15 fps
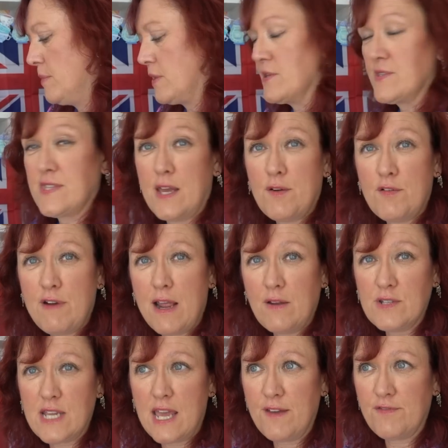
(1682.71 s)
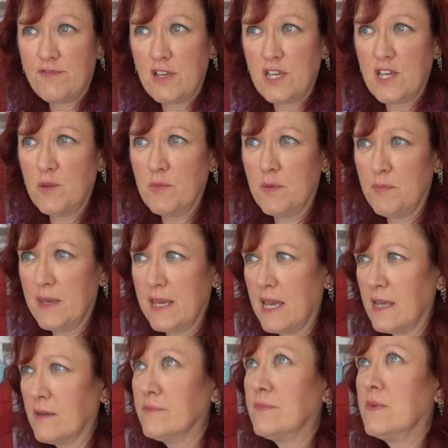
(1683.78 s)
because they're around every human
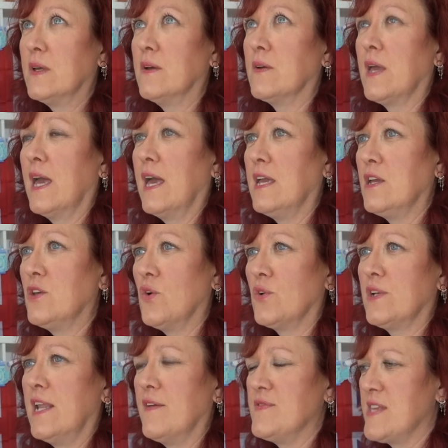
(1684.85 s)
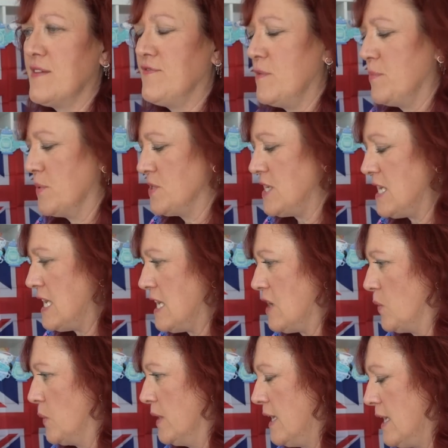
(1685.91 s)
being, okay? God loves everybody
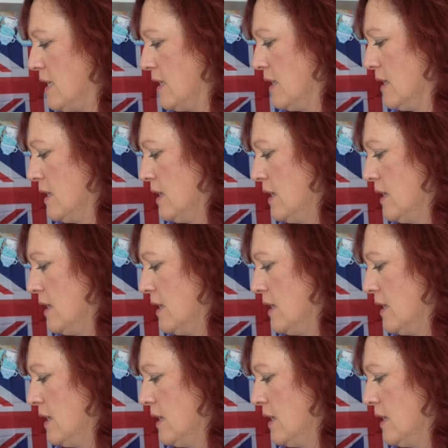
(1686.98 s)
equally.